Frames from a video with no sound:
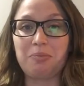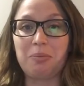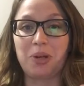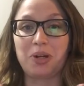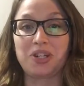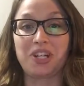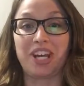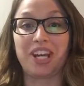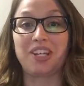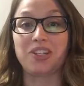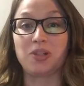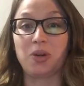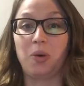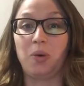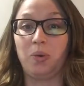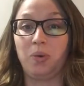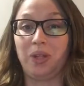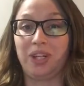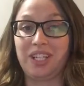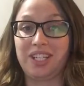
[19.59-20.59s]
pertains
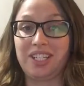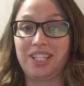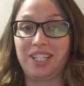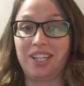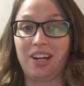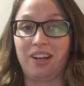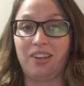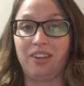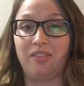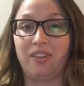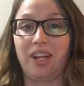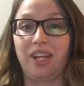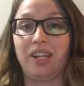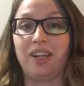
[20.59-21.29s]
only to Young Living,